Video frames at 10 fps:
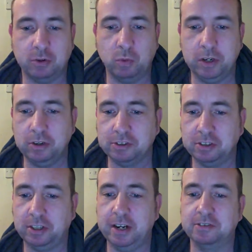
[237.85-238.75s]
Windows
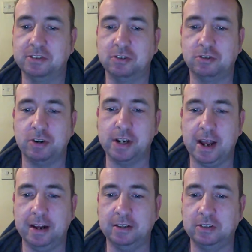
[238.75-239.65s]
2003
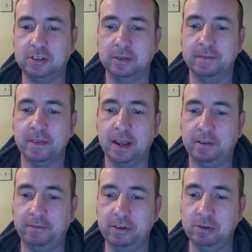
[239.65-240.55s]
adds a
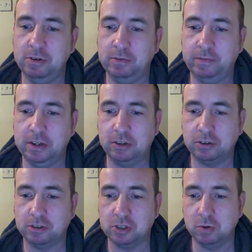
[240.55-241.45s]
few new
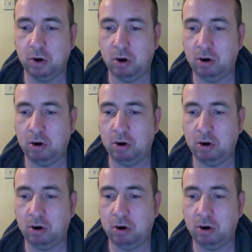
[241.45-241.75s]
features to